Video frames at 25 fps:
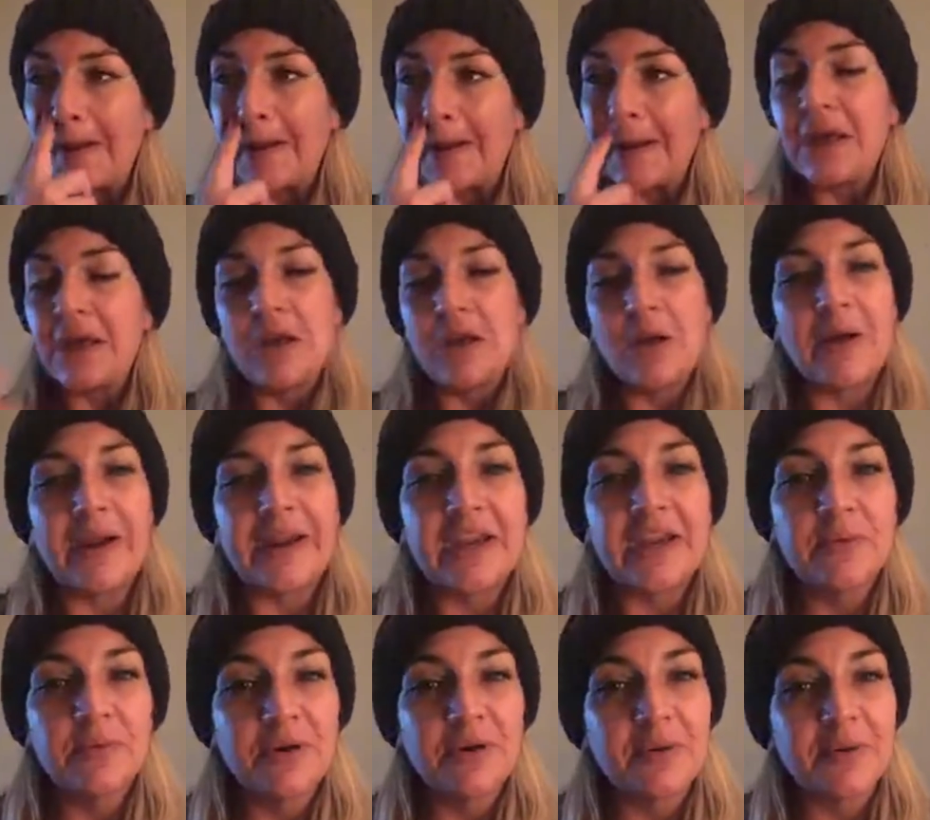you know, I
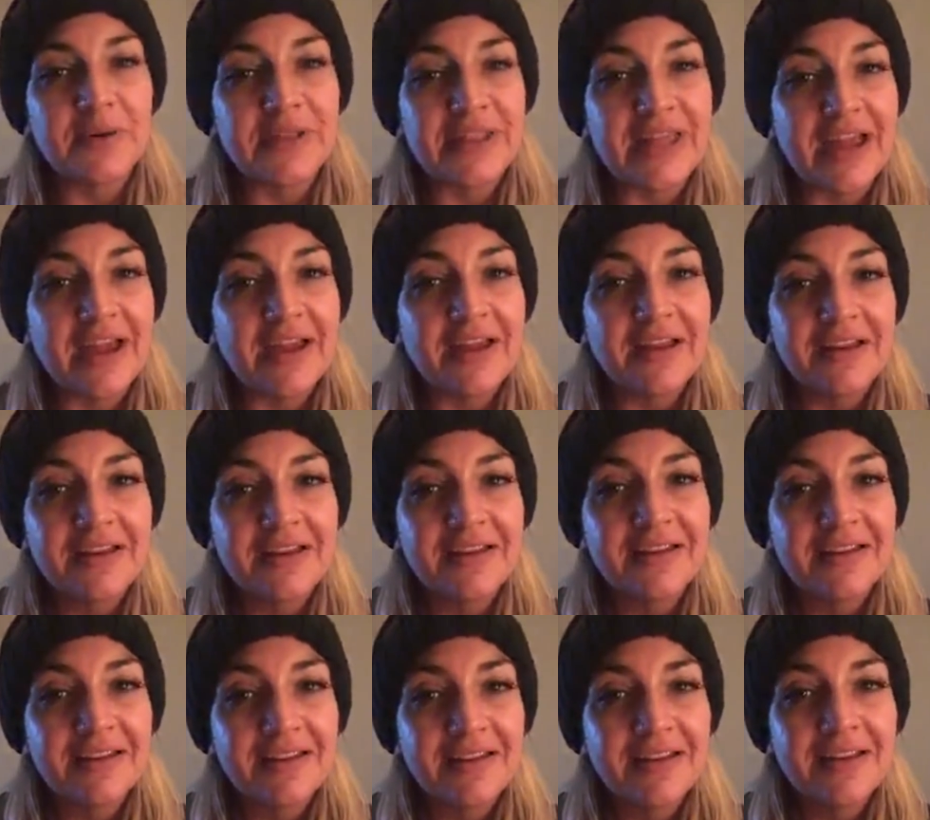can work with that.
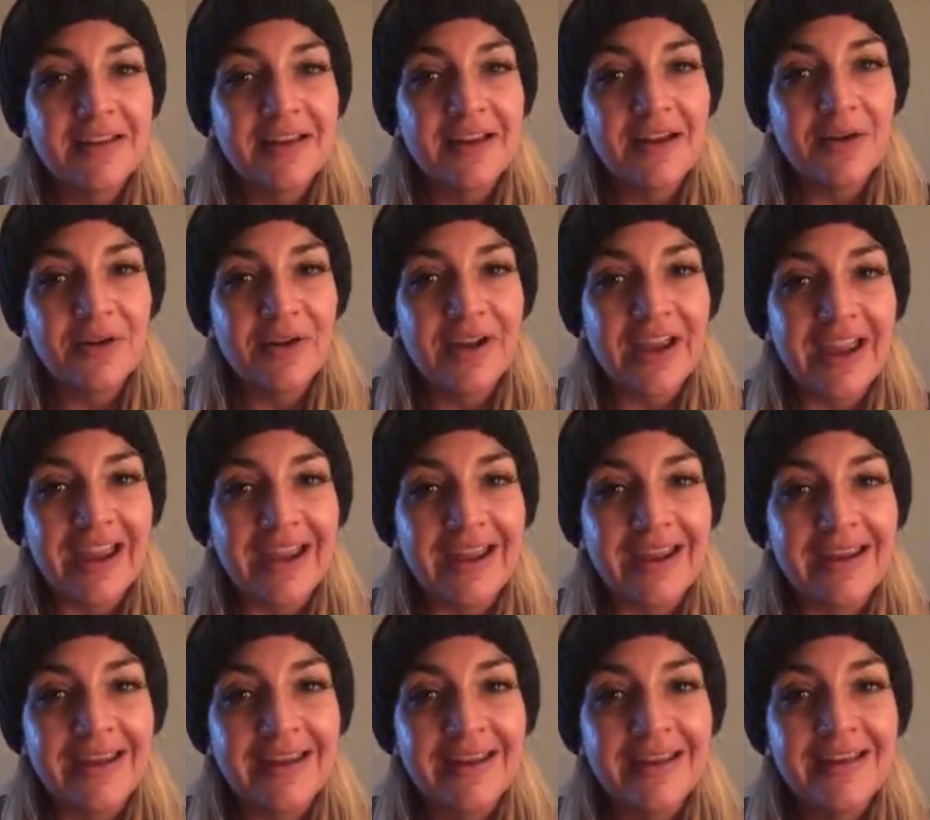
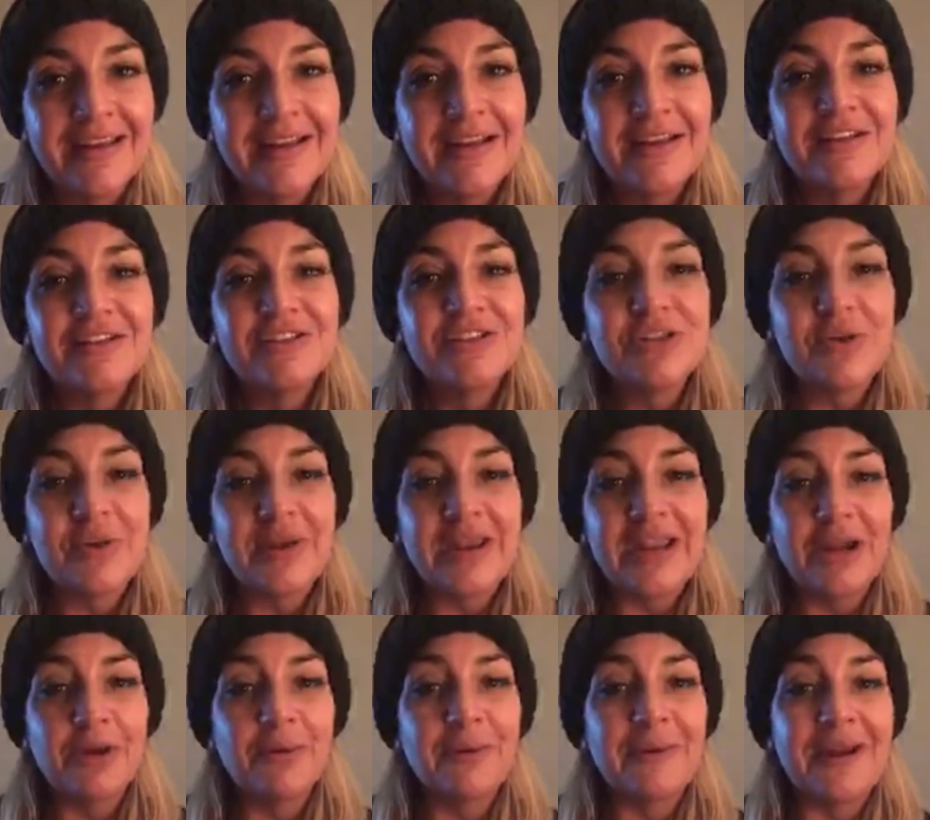Okay? So
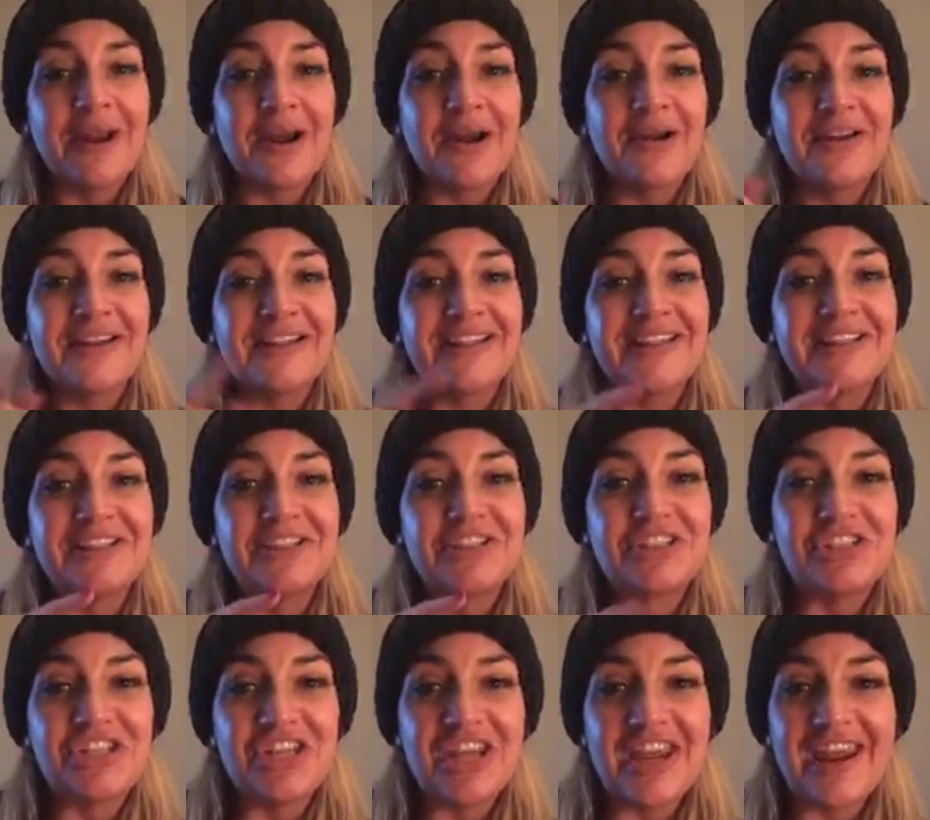here we are in this
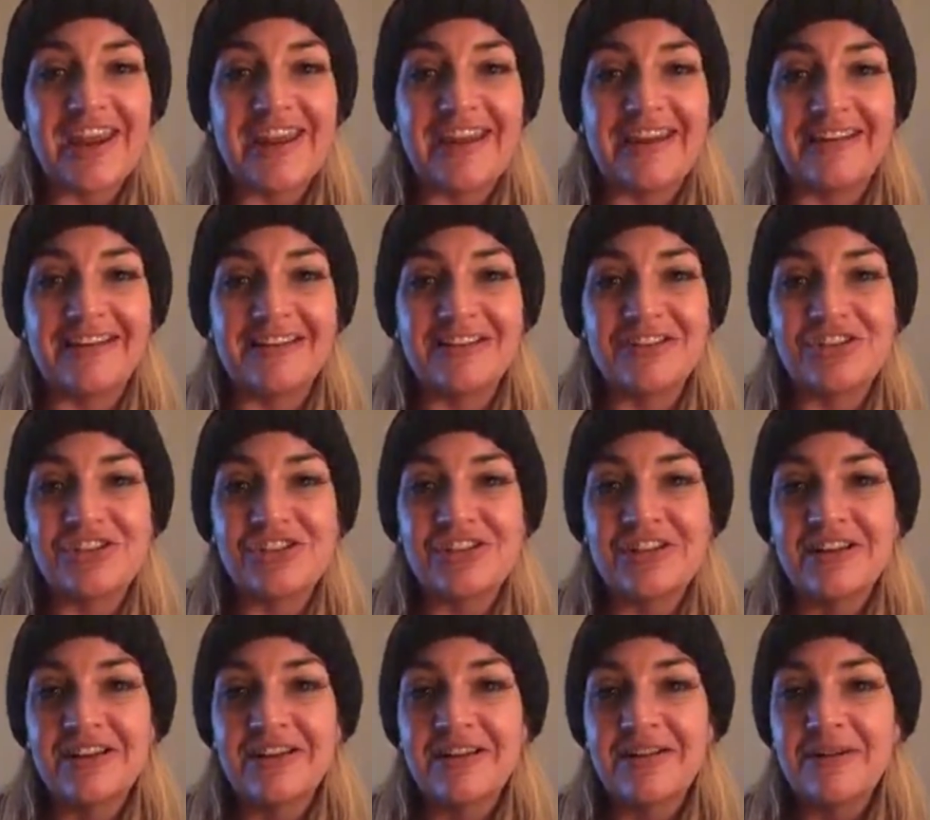change,
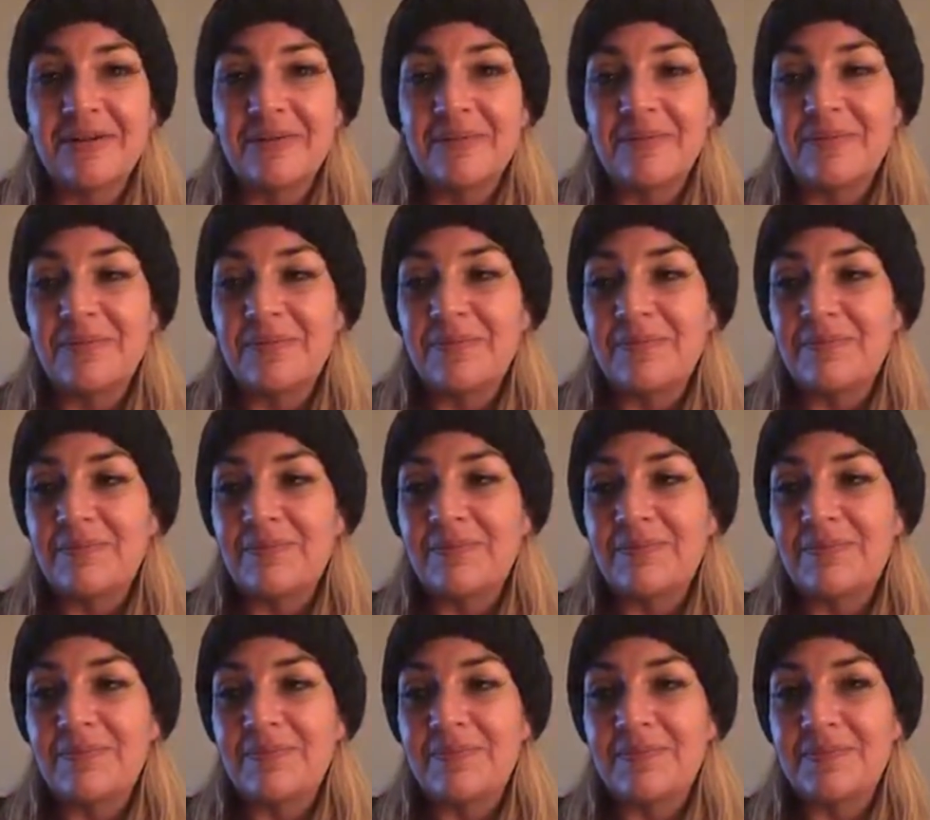
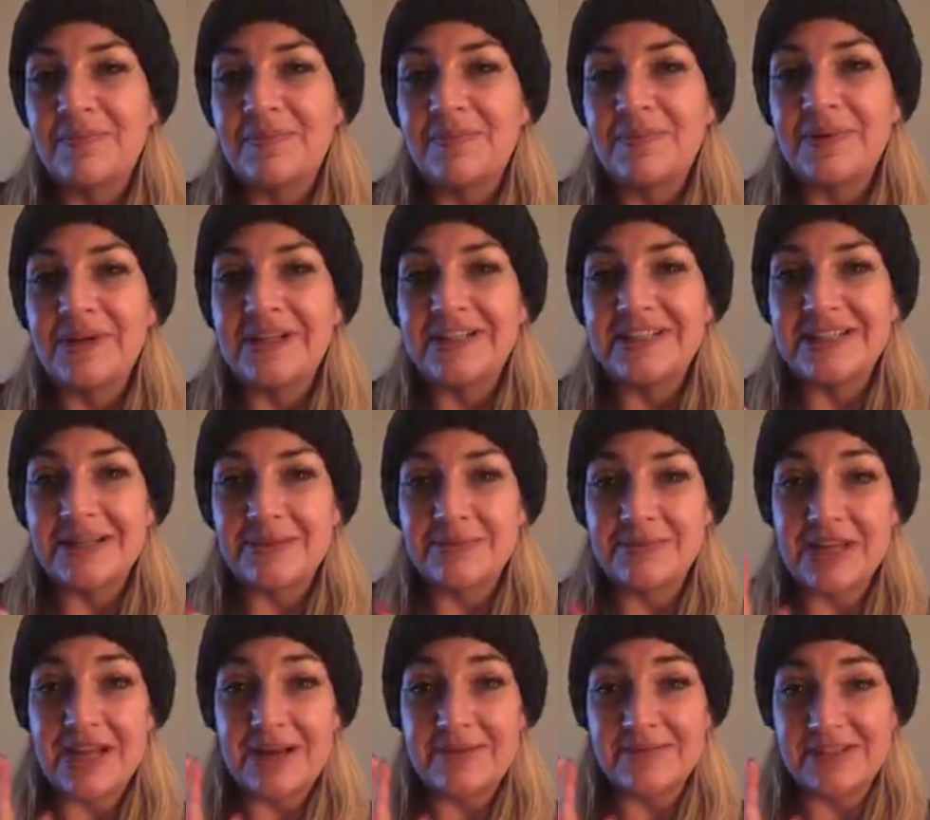but
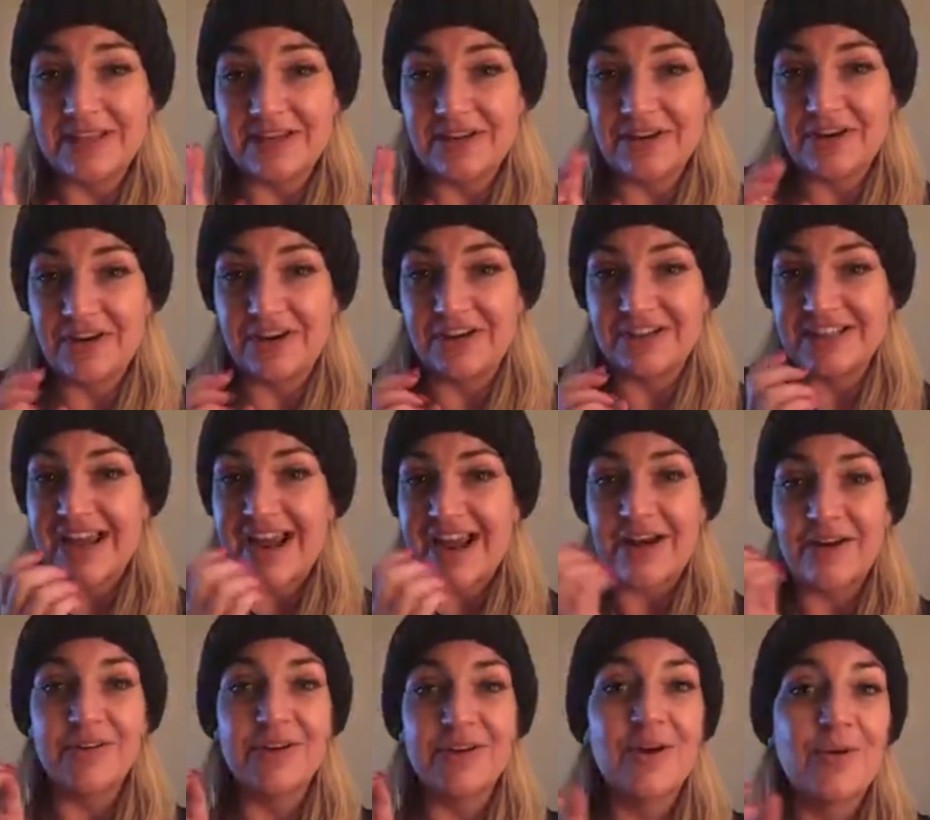sometimes it hurts.
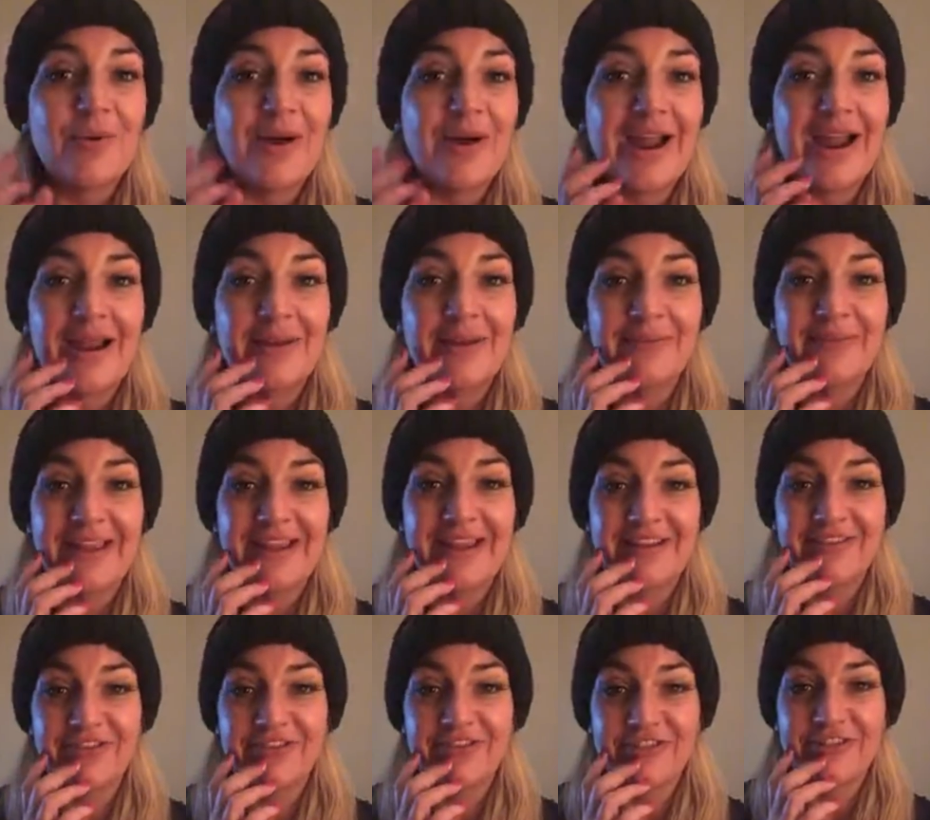I don't know why I'm
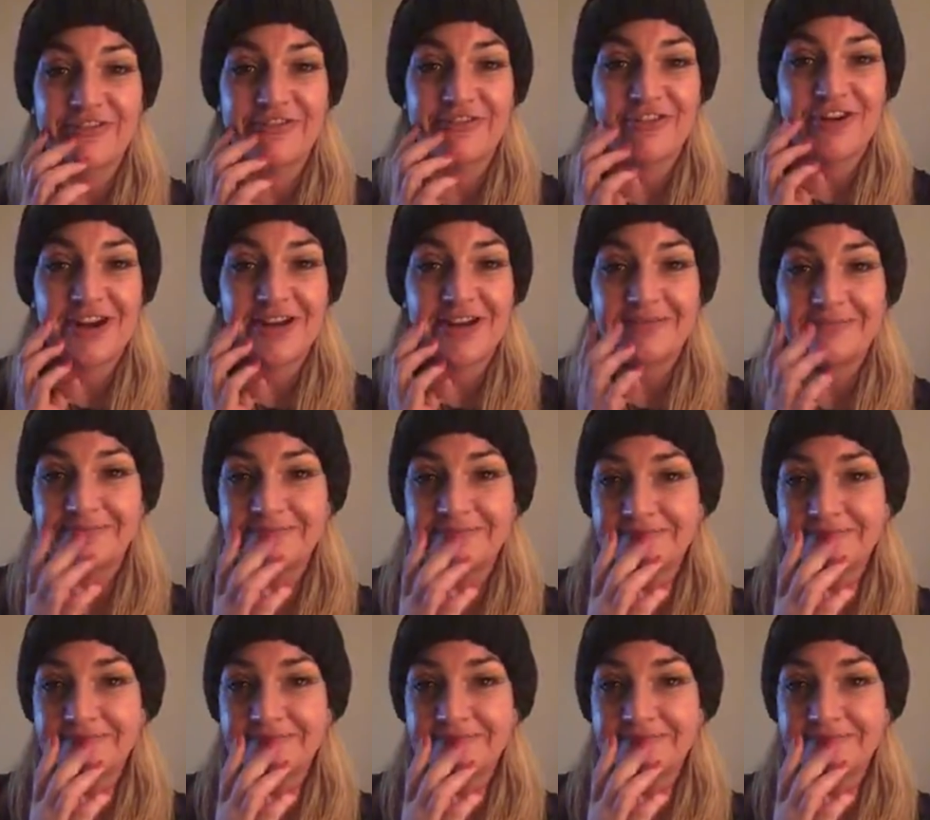like afraid.